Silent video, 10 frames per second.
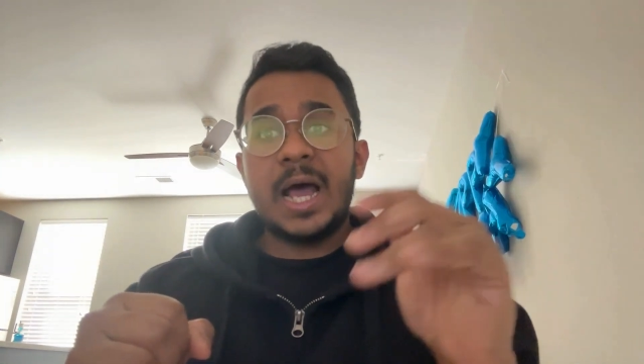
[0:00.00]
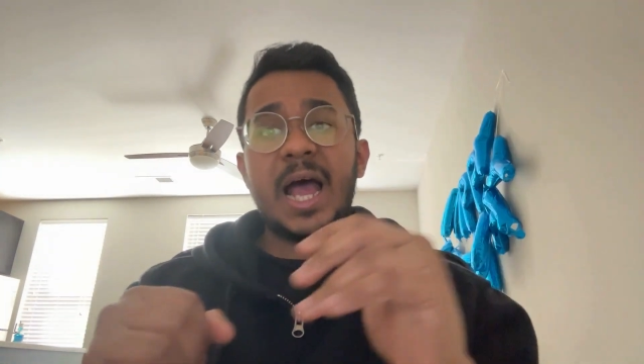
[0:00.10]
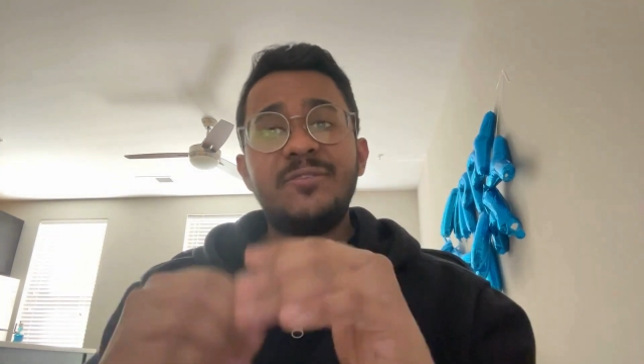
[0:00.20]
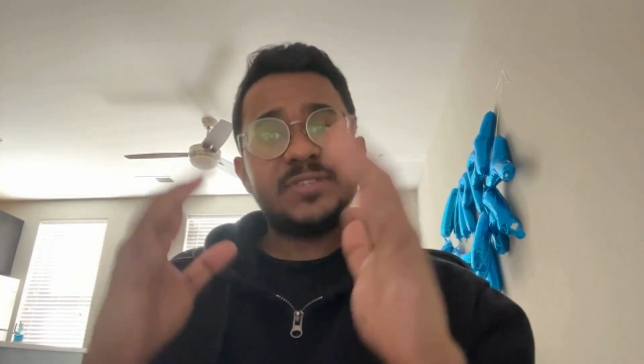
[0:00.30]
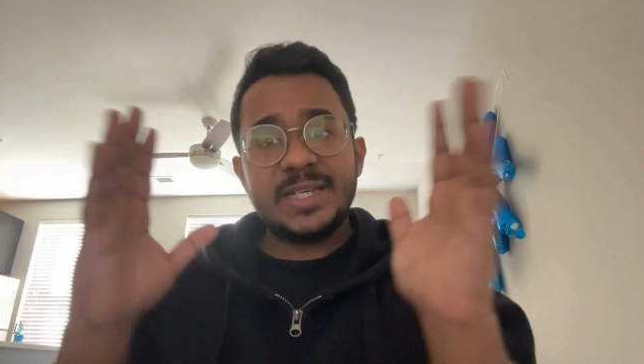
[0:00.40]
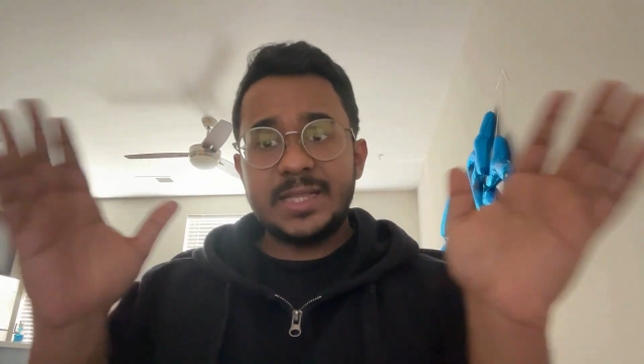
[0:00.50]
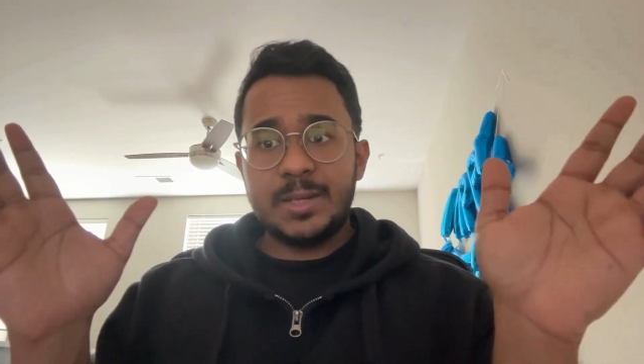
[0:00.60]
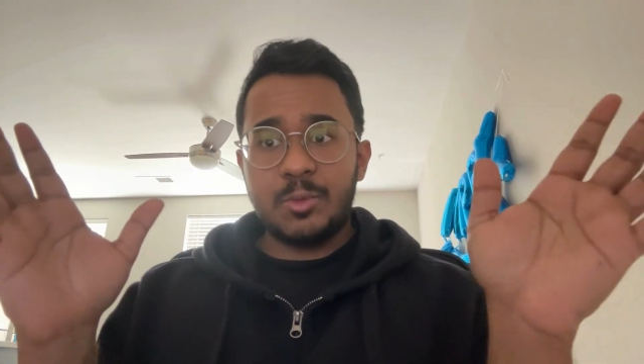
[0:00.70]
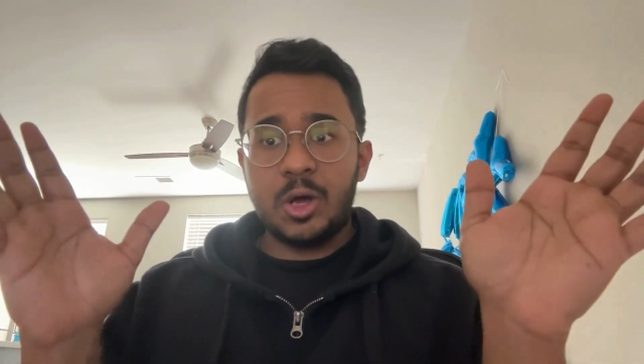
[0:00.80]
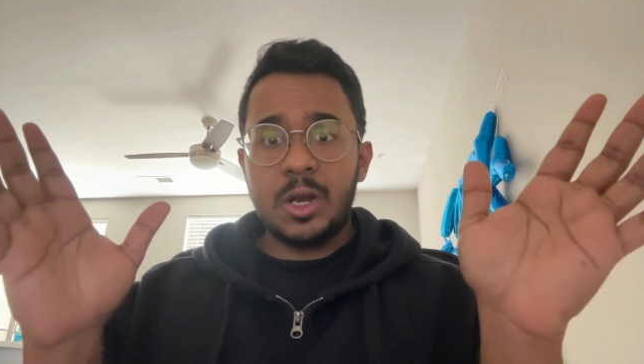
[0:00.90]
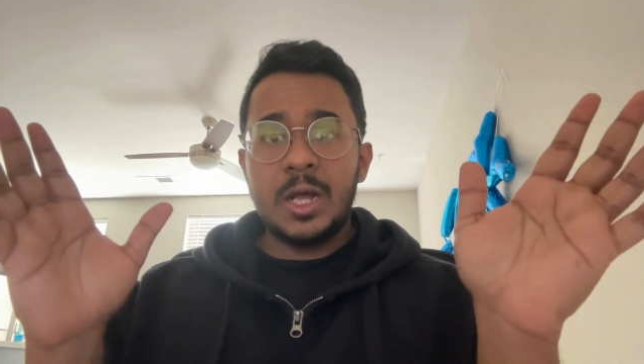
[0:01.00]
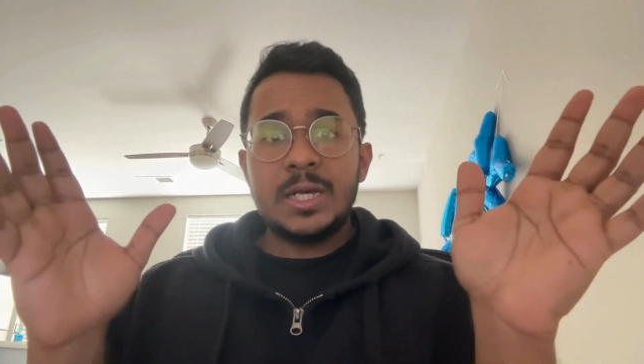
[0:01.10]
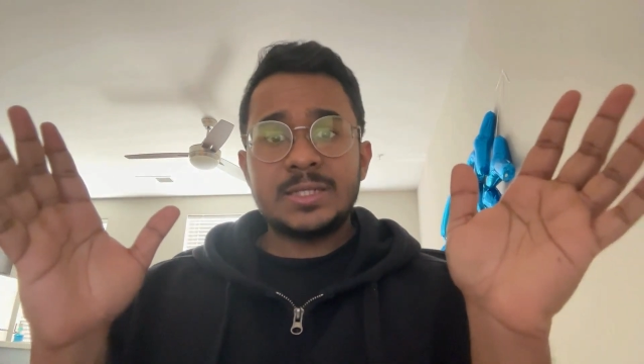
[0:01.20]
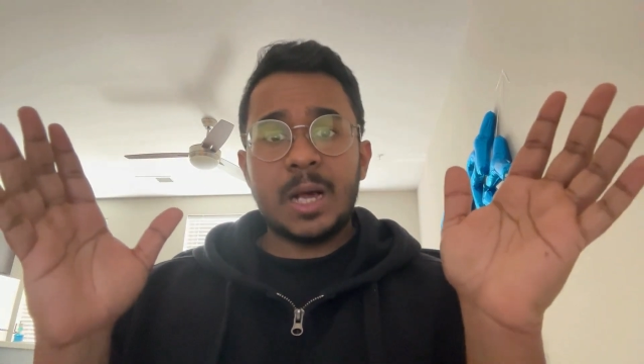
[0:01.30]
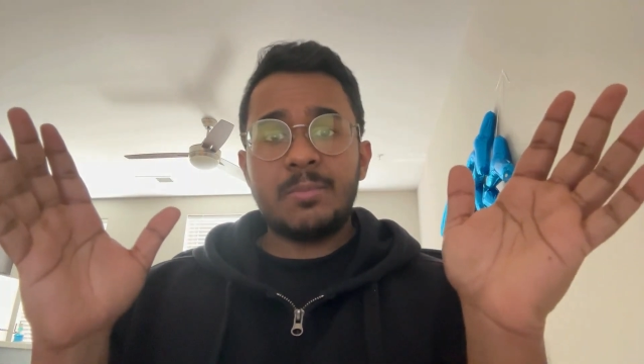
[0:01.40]
I've seen them all,
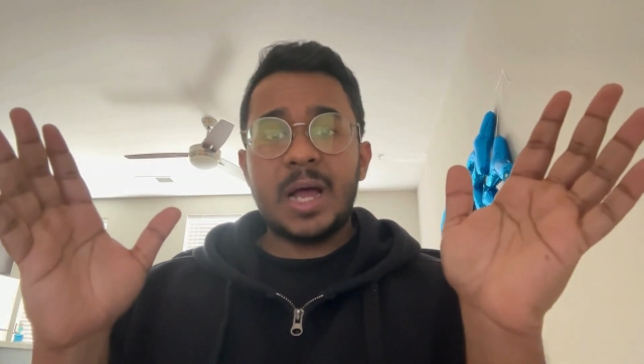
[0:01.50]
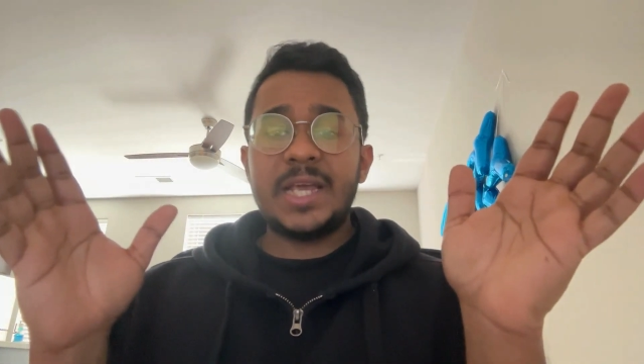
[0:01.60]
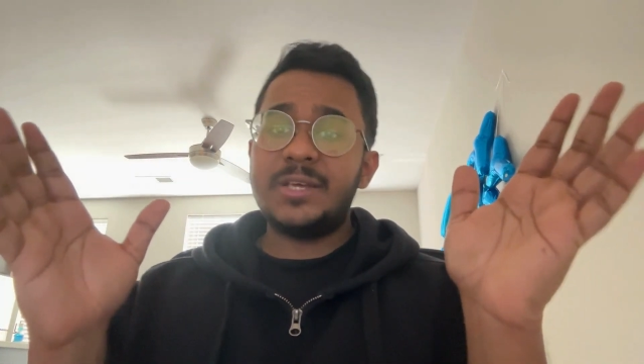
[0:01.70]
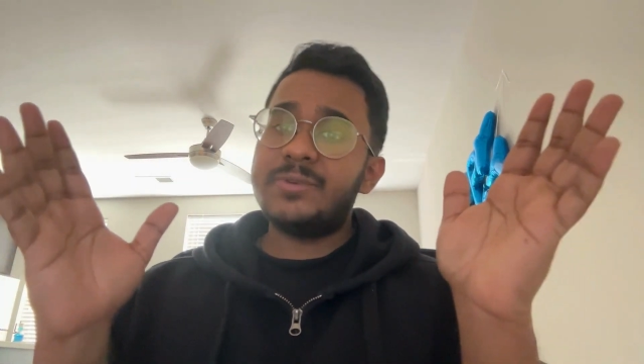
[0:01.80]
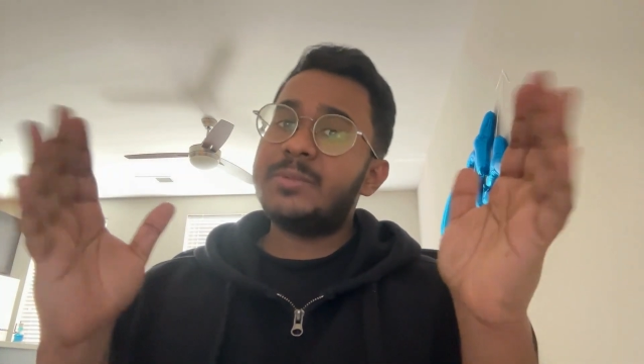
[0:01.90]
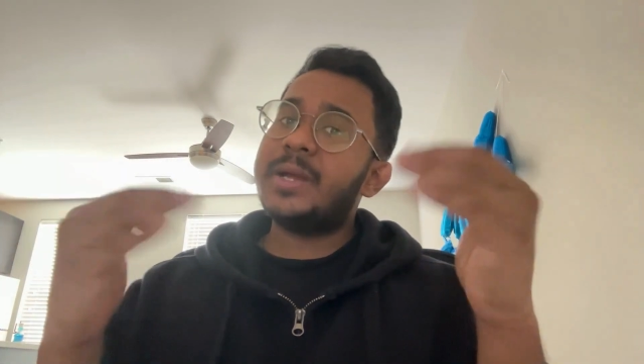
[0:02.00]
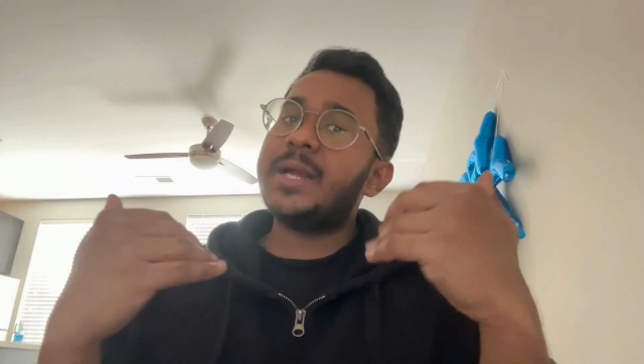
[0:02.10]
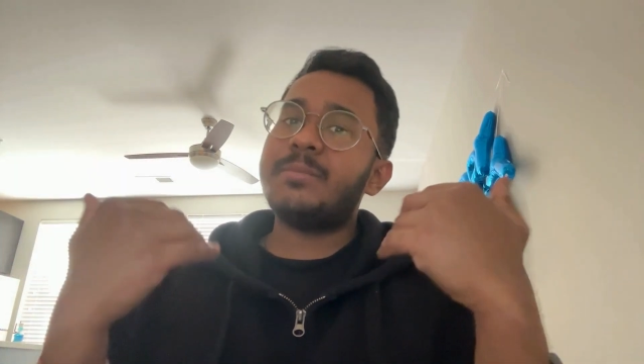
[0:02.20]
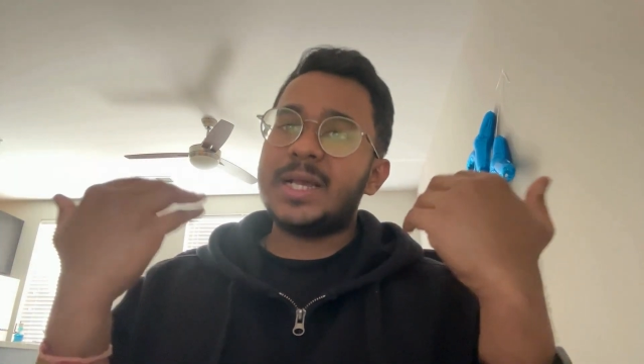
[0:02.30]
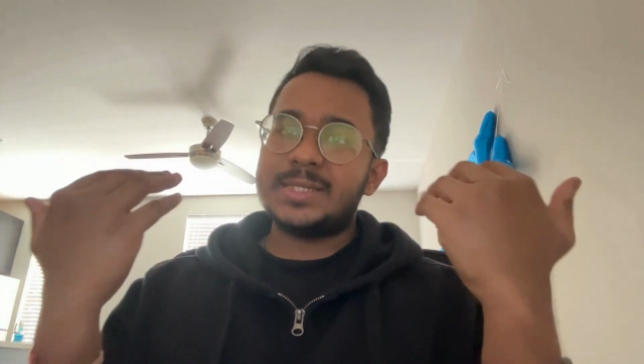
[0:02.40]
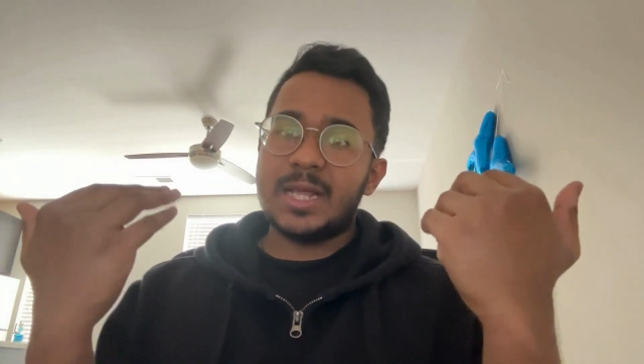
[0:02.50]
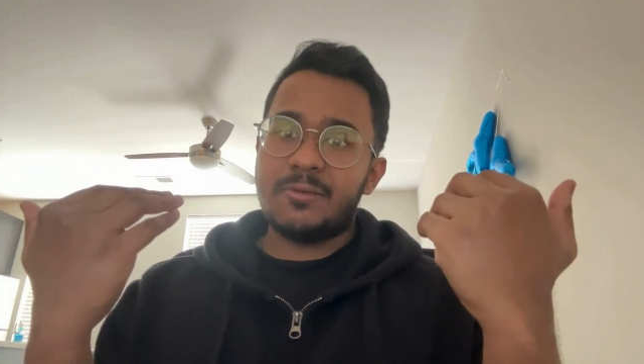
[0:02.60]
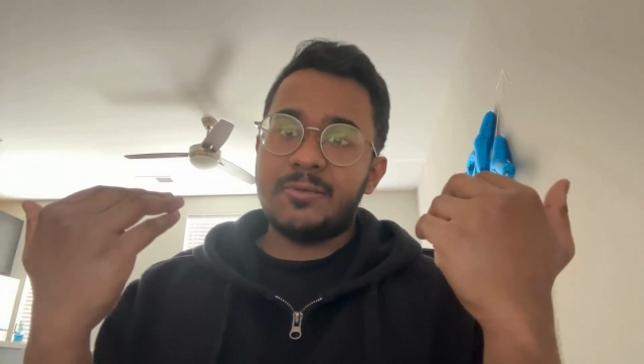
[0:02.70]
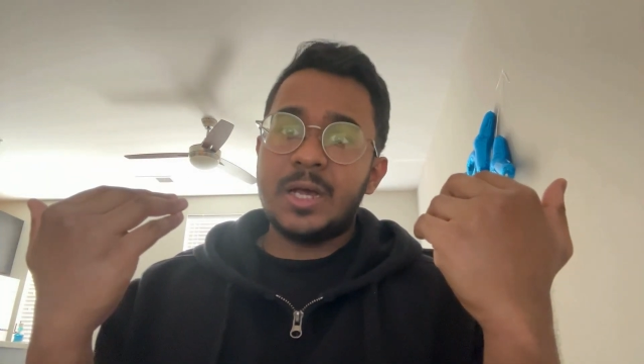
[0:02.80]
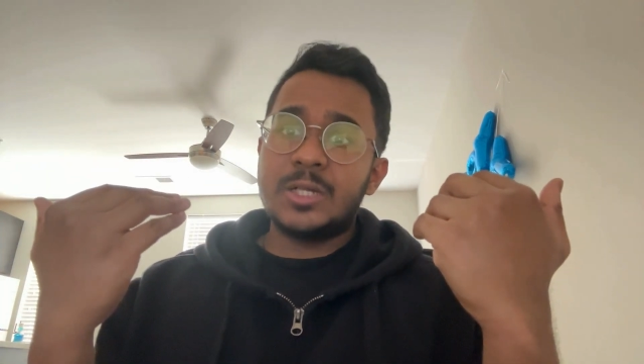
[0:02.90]
some I even made
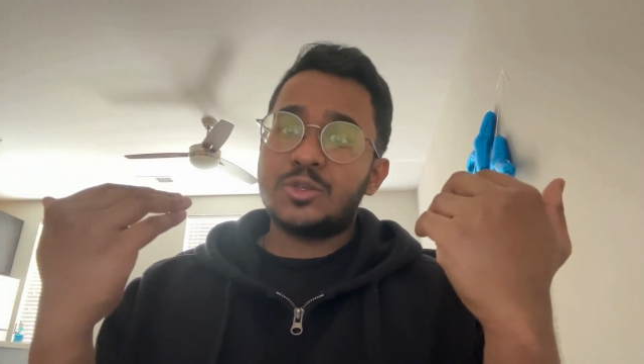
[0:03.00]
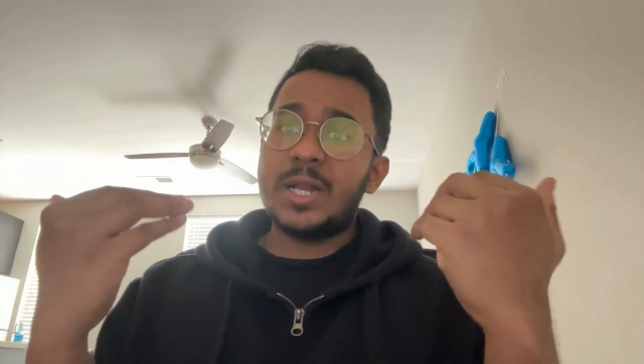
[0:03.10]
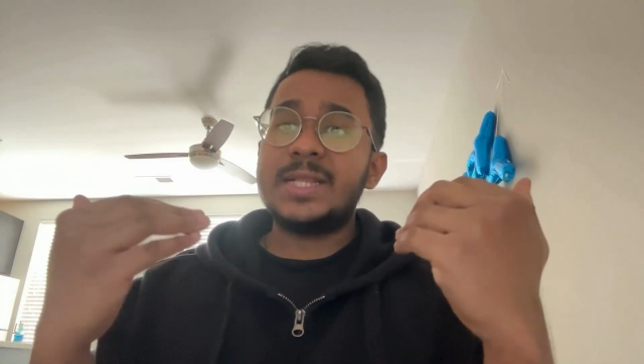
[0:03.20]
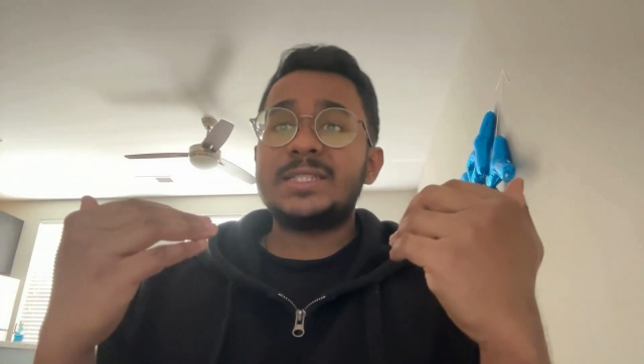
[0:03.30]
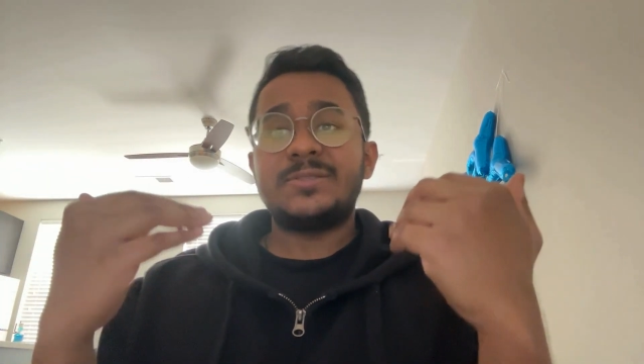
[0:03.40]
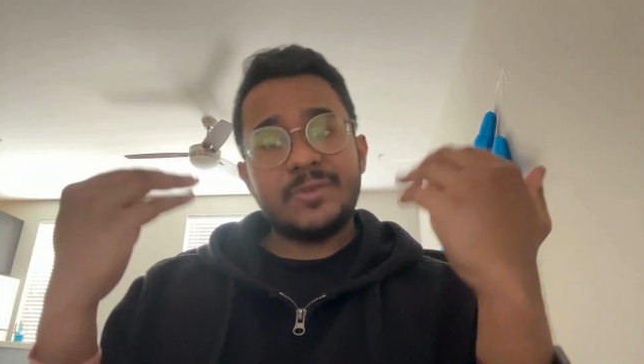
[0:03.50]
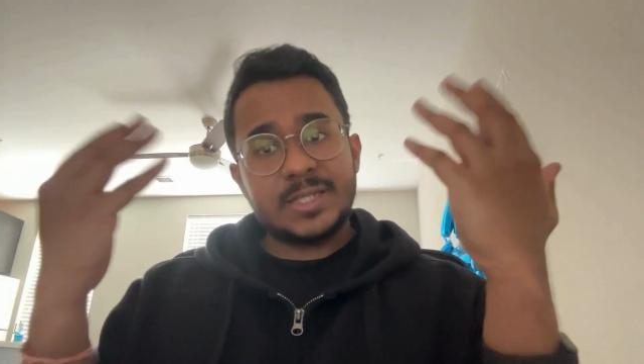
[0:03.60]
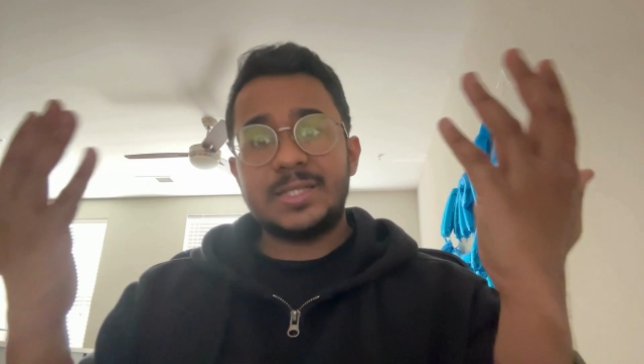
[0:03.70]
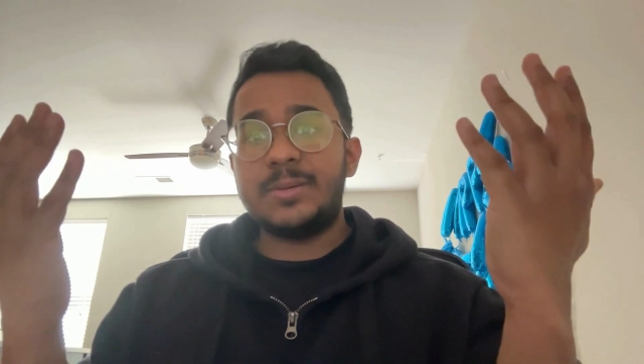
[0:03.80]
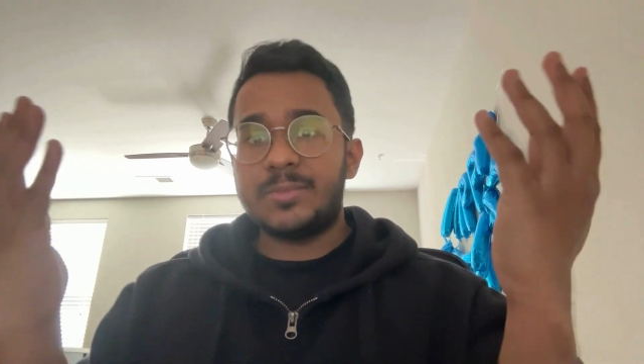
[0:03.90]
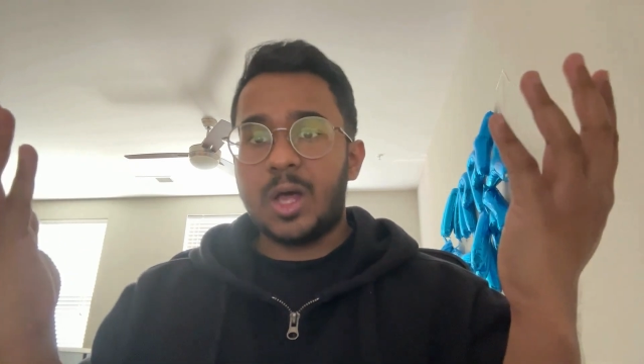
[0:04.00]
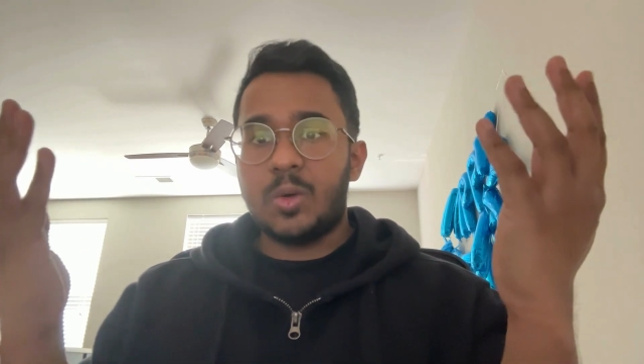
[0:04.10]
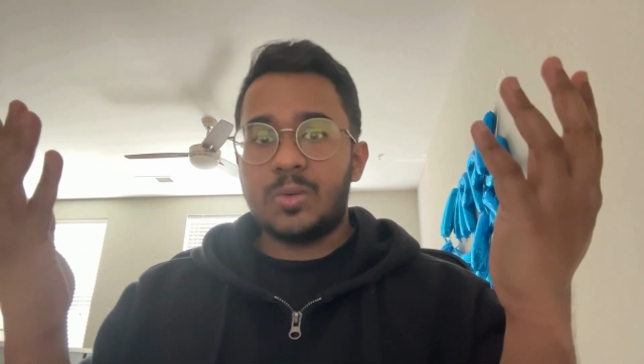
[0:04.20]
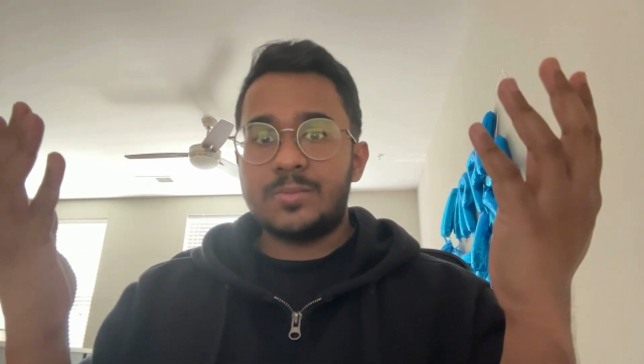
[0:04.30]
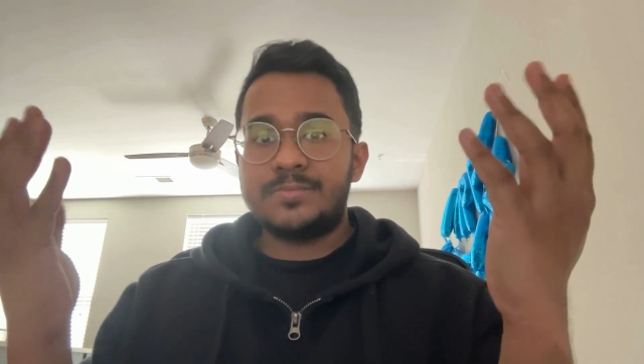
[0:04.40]
myself. So let's fix them now.